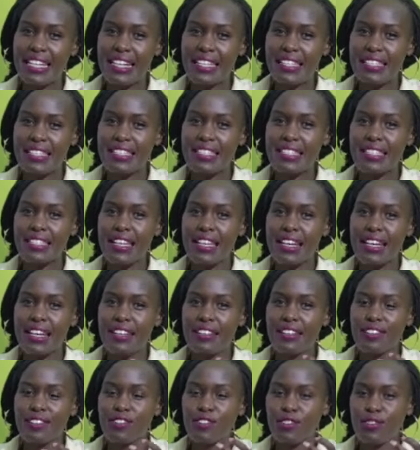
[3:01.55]
us,
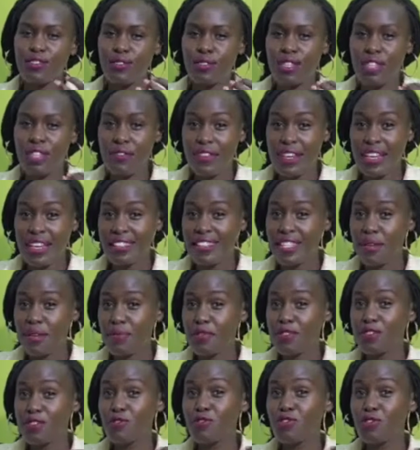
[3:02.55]
giving us a
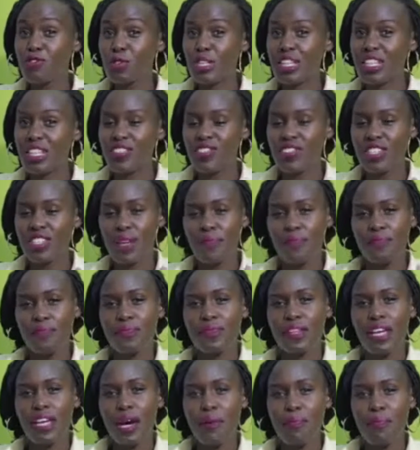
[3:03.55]
bit of knowledge
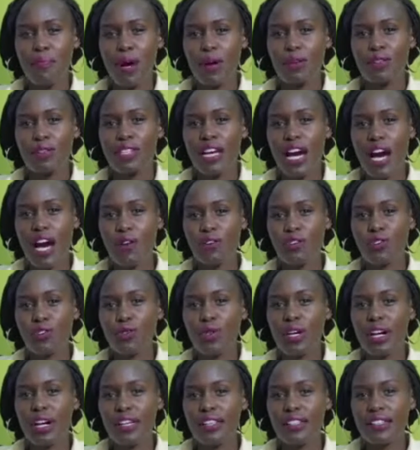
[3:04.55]
about how you
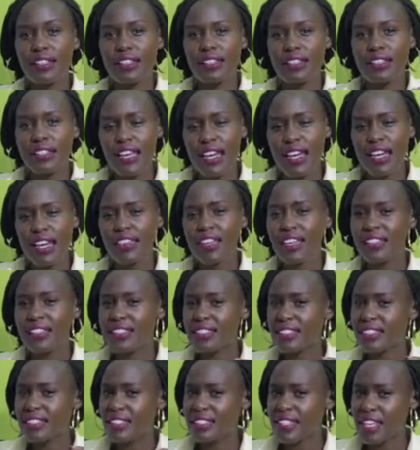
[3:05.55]
can take
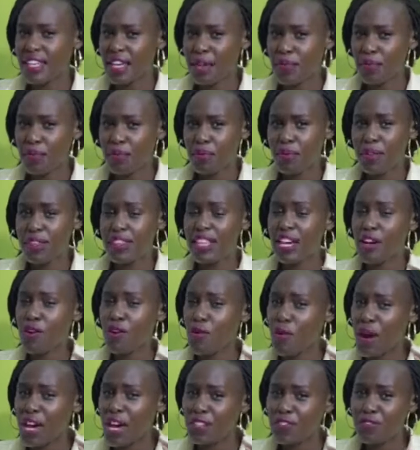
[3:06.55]
that step, the
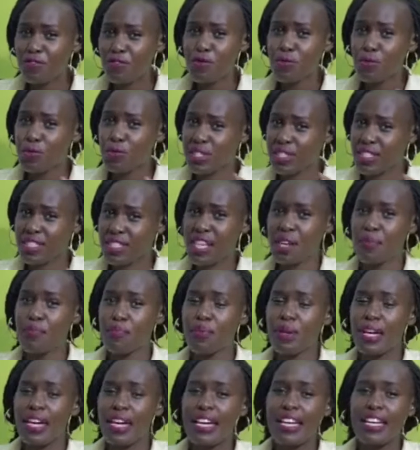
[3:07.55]
rightful step
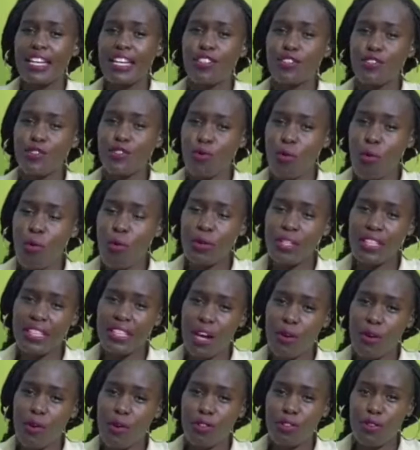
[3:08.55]
into owning
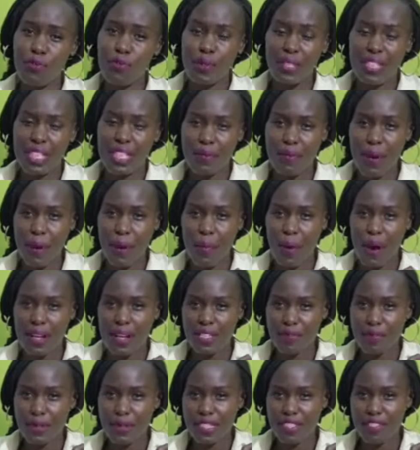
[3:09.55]
a condominium
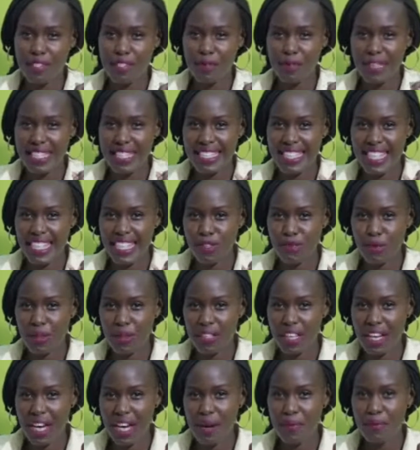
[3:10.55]
apartment. So please let's
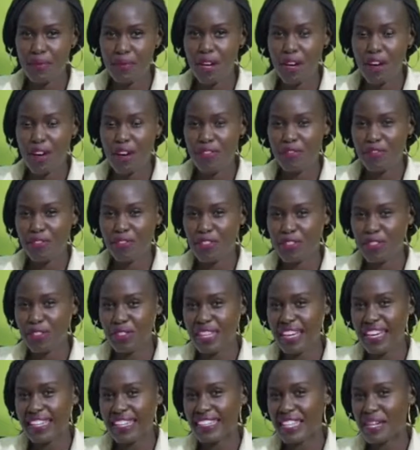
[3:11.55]
welcome
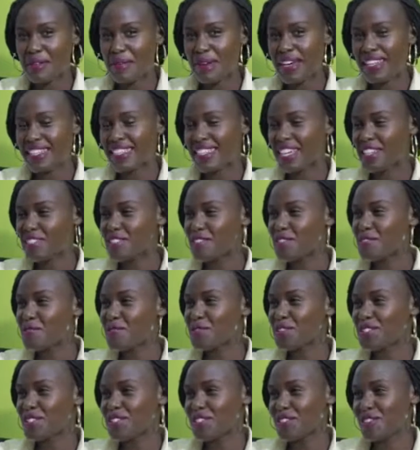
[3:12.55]
Phiona Navasa to
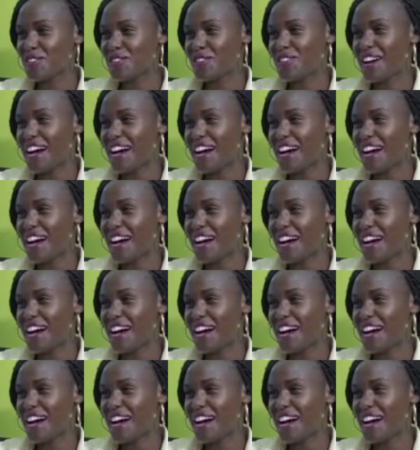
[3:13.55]
the show.